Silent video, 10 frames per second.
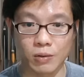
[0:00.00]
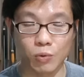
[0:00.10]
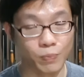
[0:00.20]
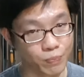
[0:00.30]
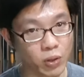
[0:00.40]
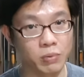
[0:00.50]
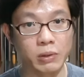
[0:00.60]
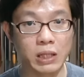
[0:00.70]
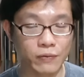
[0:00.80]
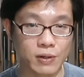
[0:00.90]
would probably
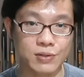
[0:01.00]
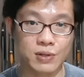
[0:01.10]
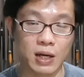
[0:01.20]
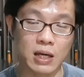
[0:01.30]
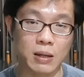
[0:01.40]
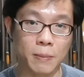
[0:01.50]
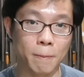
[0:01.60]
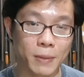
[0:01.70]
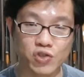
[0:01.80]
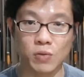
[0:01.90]
give us a
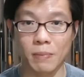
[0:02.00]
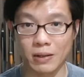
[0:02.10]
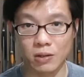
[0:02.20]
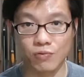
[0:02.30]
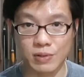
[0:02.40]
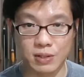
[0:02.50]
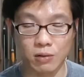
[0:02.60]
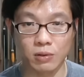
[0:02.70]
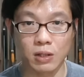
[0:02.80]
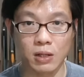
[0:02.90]
much better
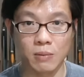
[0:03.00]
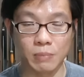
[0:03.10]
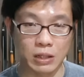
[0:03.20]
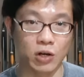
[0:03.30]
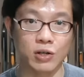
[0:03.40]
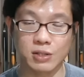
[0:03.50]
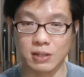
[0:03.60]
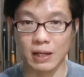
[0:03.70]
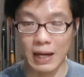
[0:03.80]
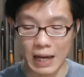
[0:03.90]
result, because
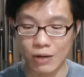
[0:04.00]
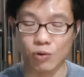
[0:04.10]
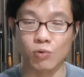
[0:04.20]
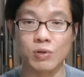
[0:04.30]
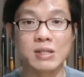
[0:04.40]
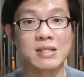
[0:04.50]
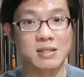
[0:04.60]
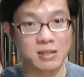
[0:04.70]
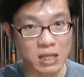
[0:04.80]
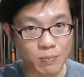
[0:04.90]
the arrow
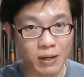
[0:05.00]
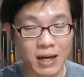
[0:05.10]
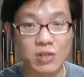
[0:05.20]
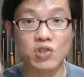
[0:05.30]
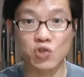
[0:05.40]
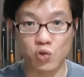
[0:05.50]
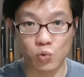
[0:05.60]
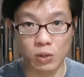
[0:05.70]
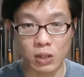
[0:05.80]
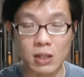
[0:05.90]
stabilizes
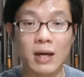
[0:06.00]
sooner